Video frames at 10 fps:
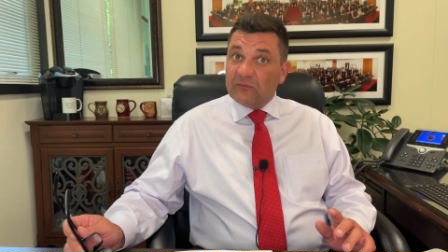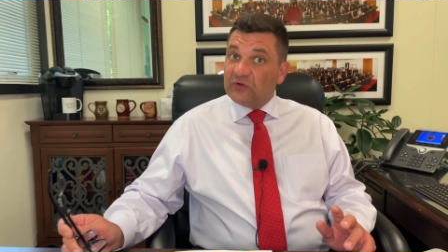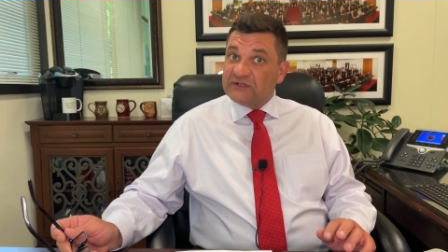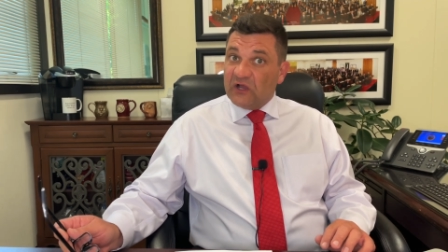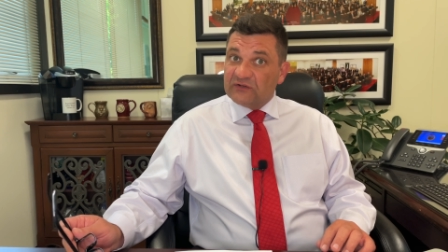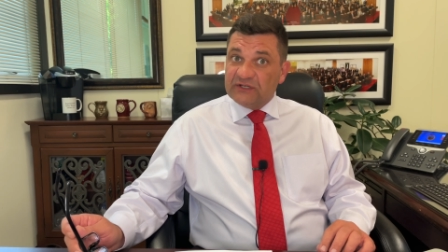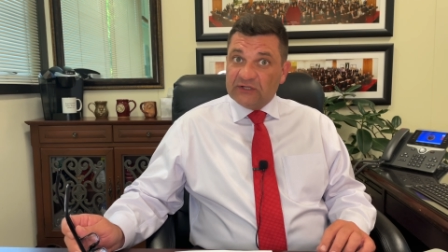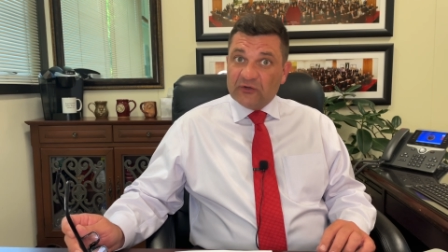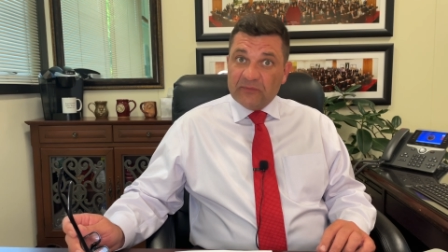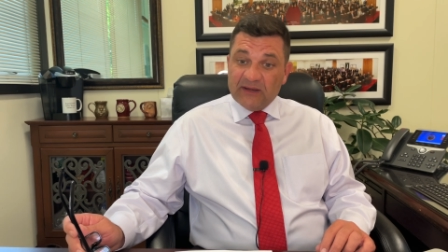I'm going to talk to you
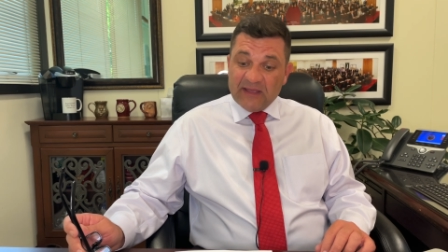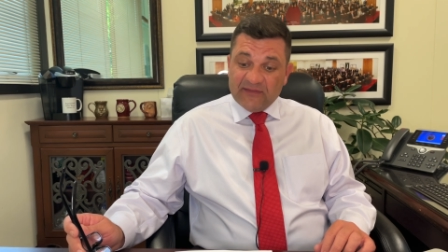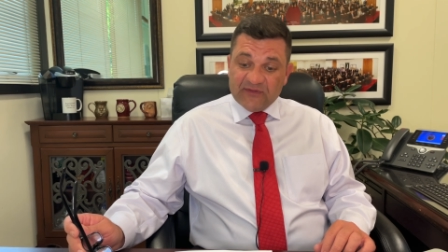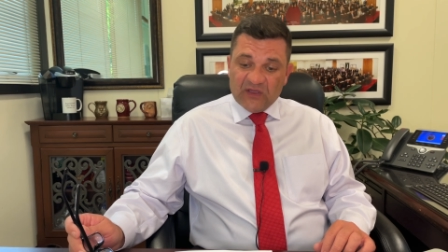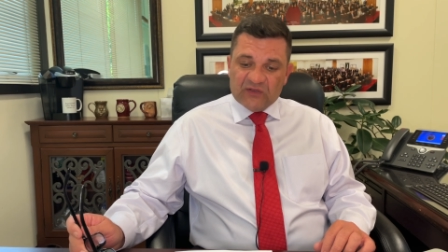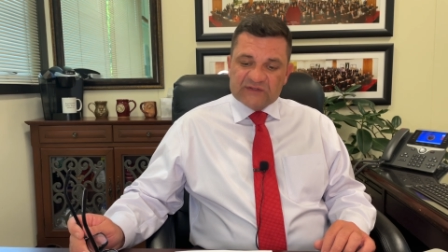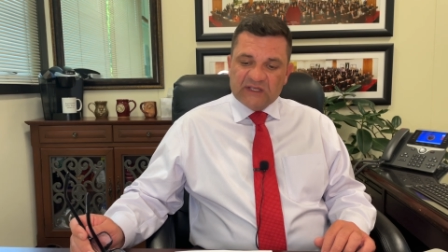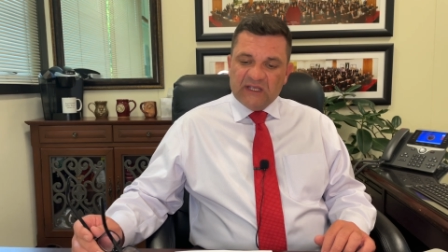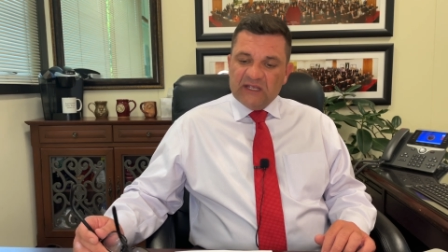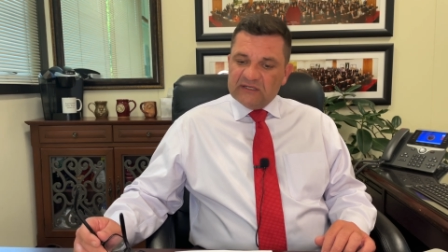a little bit about those,
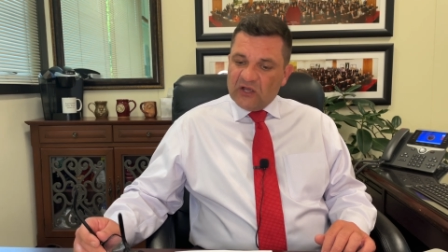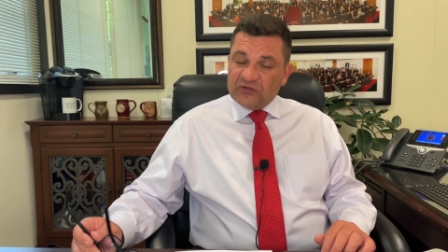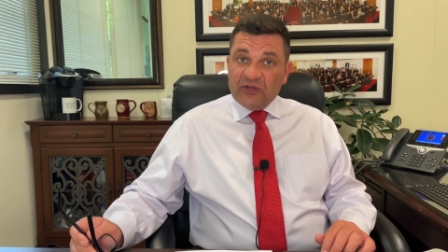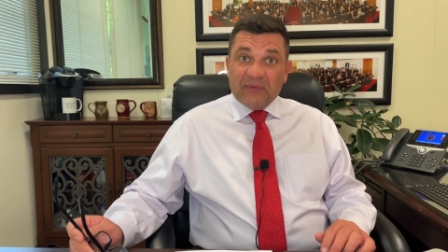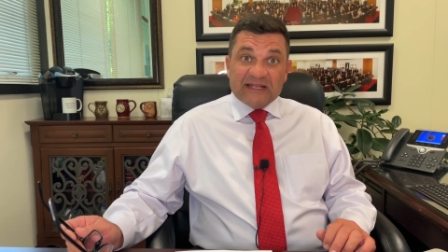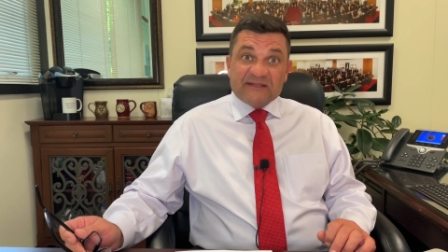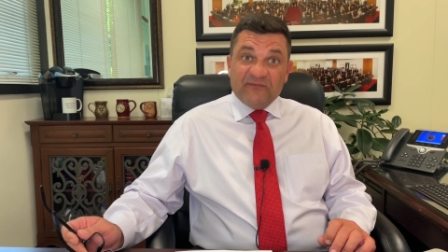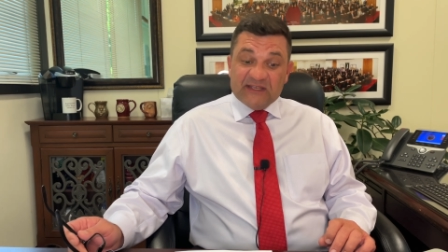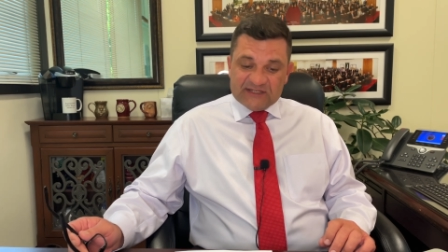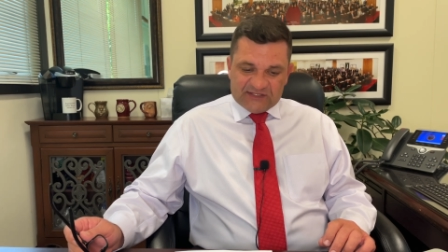talk to you about some
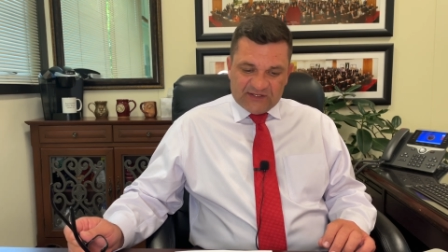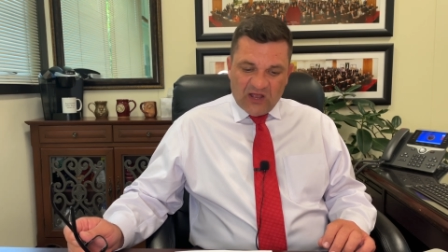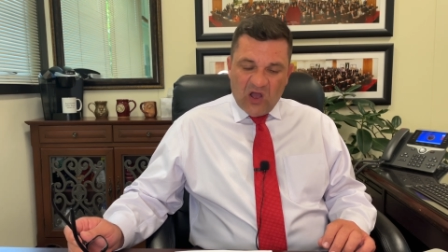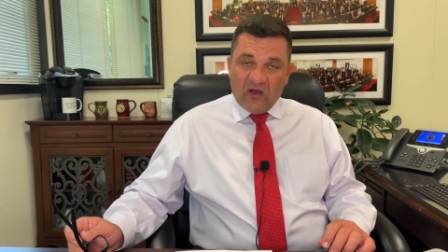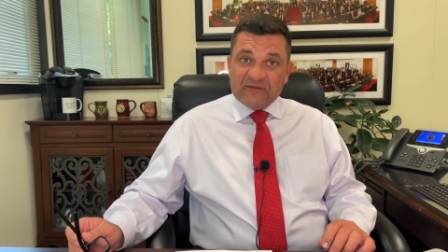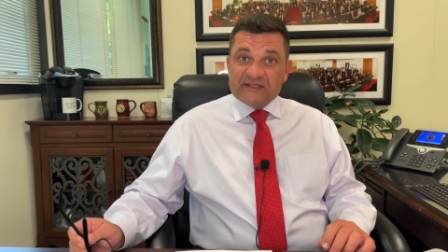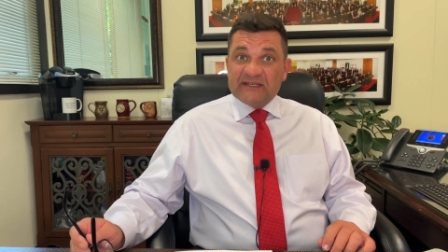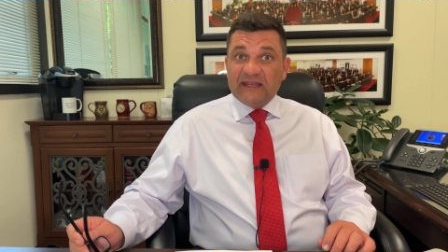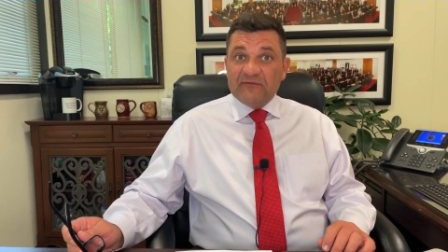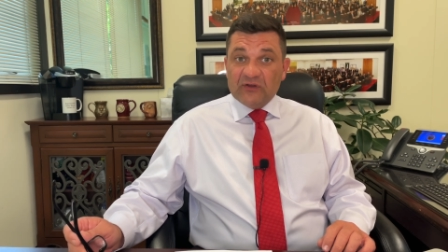visits to the office,
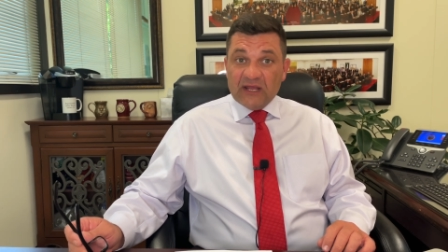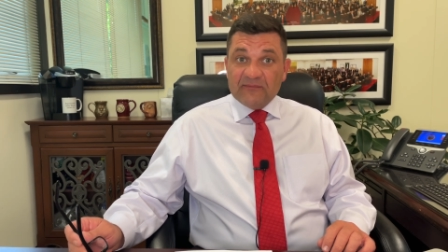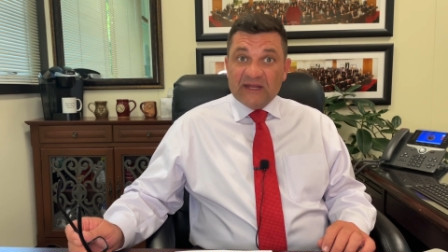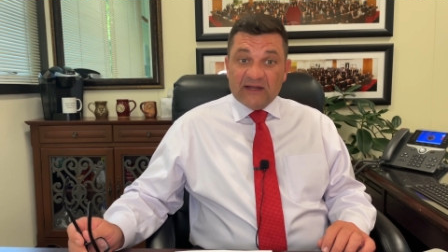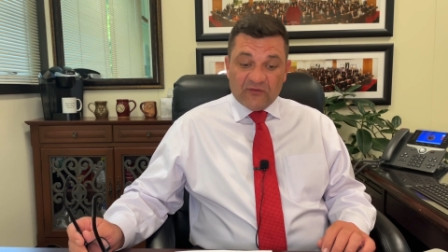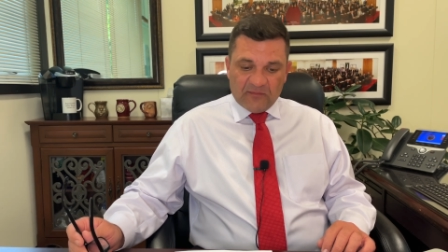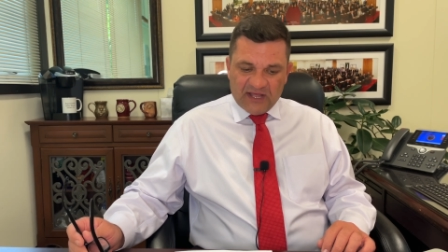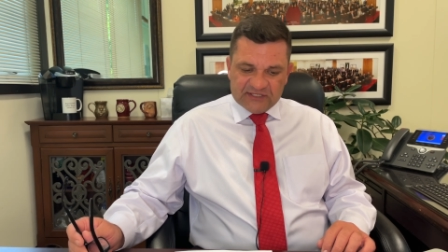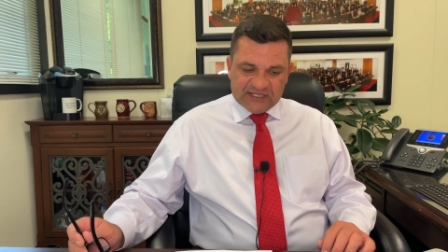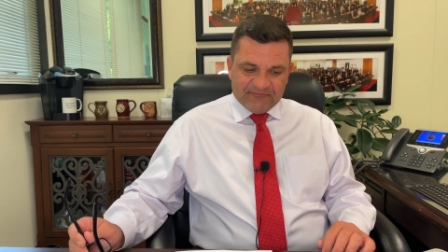and give you an update on the
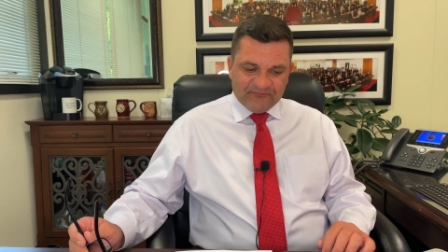budget.